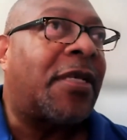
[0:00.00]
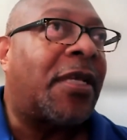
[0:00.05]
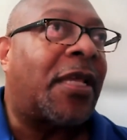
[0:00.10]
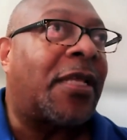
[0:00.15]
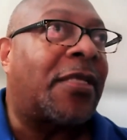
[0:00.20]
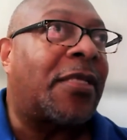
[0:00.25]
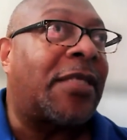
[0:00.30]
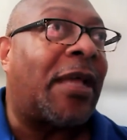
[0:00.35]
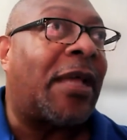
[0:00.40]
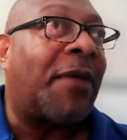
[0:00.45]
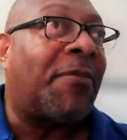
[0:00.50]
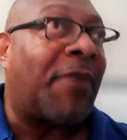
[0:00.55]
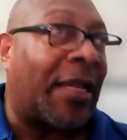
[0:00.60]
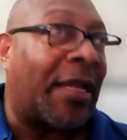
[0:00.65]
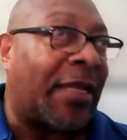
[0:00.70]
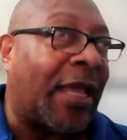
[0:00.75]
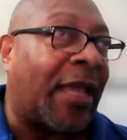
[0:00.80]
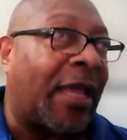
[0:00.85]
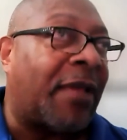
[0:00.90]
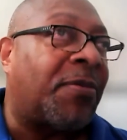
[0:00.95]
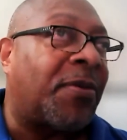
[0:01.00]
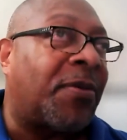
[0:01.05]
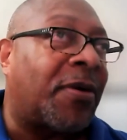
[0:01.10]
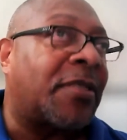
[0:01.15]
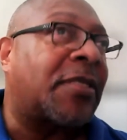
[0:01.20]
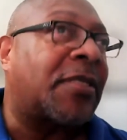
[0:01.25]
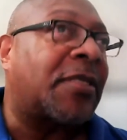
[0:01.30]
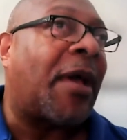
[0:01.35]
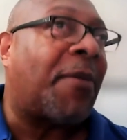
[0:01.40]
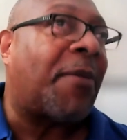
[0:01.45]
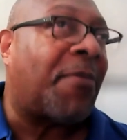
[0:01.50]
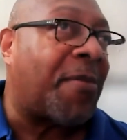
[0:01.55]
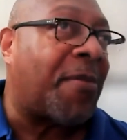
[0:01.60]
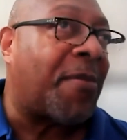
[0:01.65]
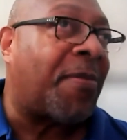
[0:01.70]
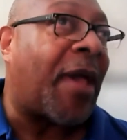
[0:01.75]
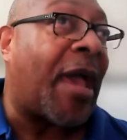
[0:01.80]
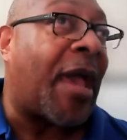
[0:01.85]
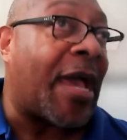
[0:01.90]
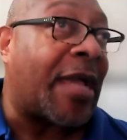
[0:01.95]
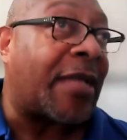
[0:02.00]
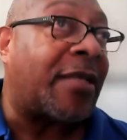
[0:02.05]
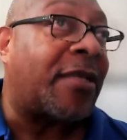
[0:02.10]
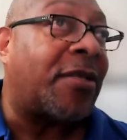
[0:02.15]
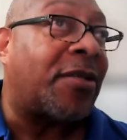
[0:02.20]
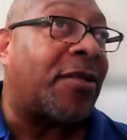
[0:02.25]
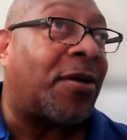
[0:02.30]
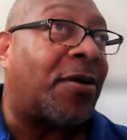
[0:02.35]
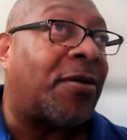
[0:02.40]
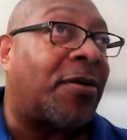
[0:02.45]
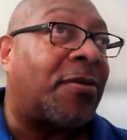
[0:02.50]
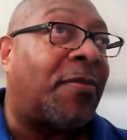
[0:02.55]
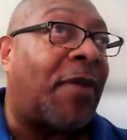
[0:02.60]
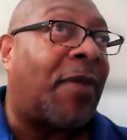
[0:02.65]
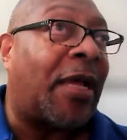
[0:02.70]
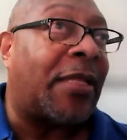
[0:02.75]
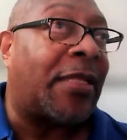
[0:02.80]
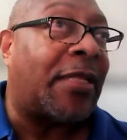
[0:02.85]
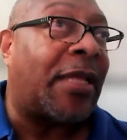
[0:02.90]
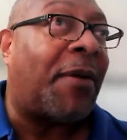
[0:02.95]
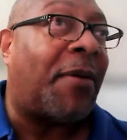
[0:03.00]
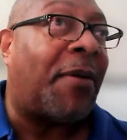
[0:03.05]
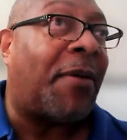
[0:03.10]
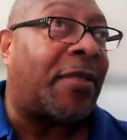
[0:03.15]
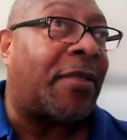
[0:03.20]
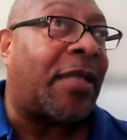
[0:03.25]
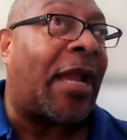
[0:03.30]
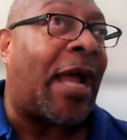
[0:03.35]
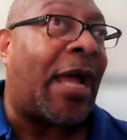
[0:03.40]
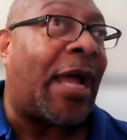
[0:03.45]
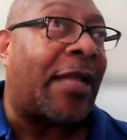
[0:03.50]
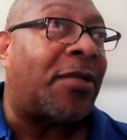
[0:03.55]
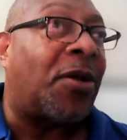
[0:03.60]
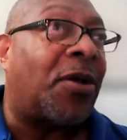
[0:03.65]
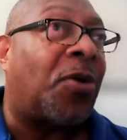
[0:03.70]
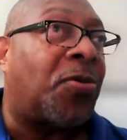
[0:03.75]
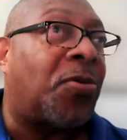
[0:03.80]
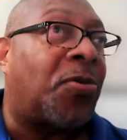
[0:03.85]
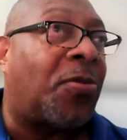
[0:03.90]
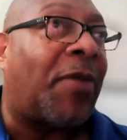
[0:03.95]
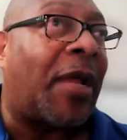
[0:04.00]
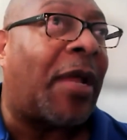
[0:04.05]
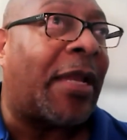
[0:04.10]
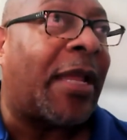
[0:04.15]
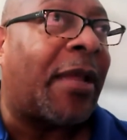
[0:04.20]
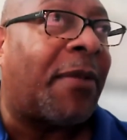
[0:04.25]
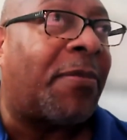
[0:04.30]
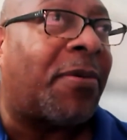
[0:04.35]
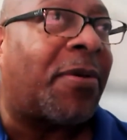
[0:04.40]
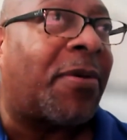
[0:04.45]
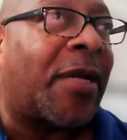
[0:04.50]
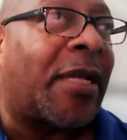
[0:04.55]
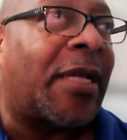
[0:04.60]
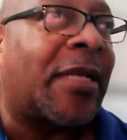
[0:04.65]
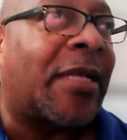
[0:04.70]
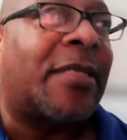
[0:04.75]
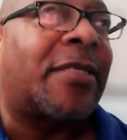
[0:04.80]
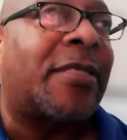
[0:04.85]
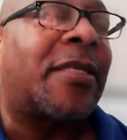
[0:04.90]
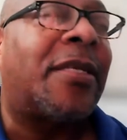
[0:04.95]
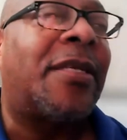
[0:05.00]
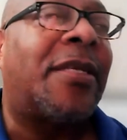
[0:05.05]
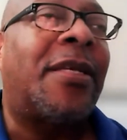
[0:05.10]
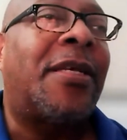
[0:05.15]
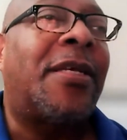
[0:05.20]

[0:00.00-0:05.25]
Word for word: is that my neighbor has got my back, you know, my, that, that I know who my neighbor is.